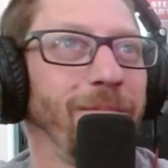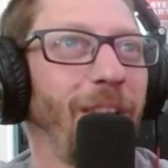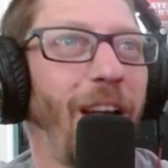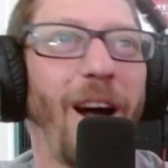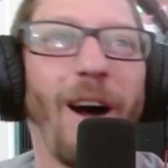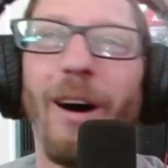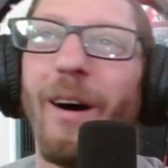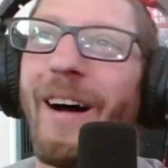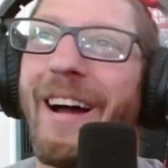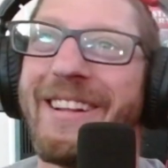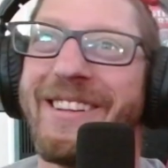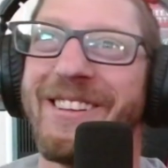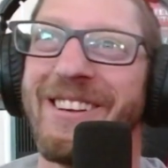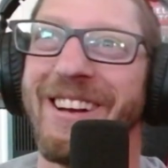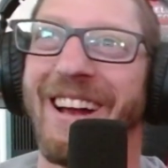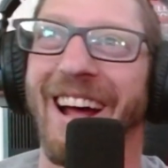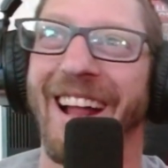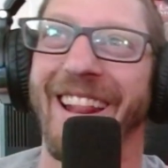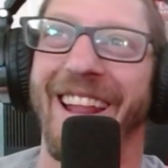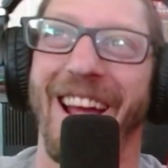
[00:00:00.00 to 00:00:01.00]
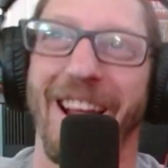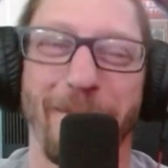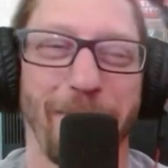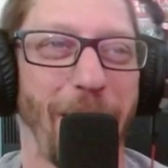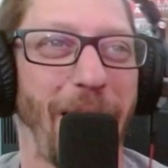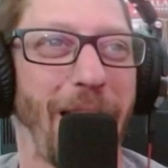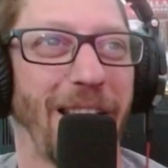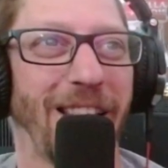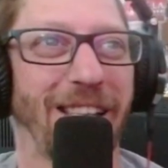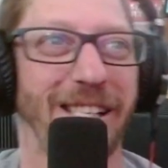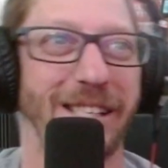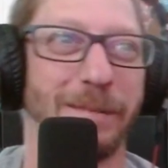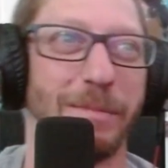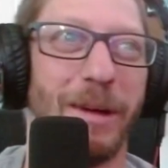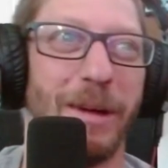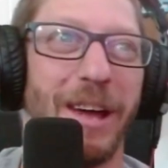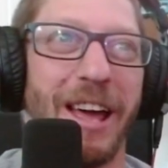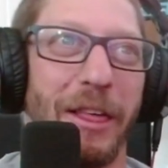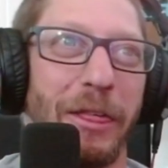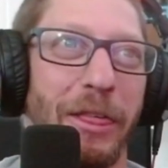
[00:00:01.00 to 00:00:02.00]
Oh, I do not like Bailey
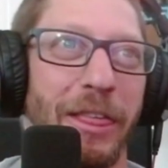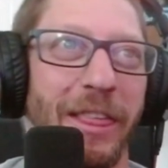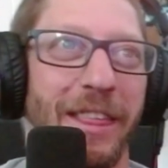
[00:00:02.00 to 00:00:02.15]
Smith.